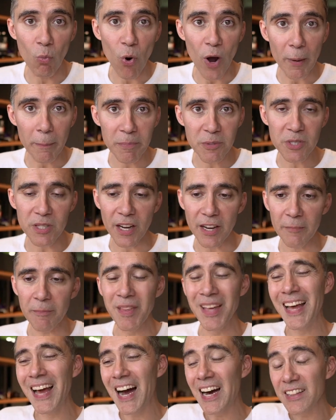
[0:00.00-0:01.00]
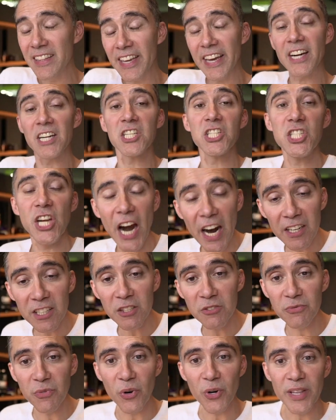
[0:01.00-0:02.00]
website, and they are
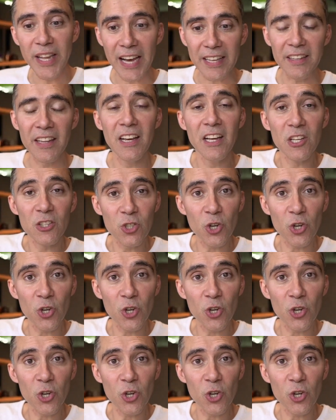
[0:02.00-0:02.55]
charging for that.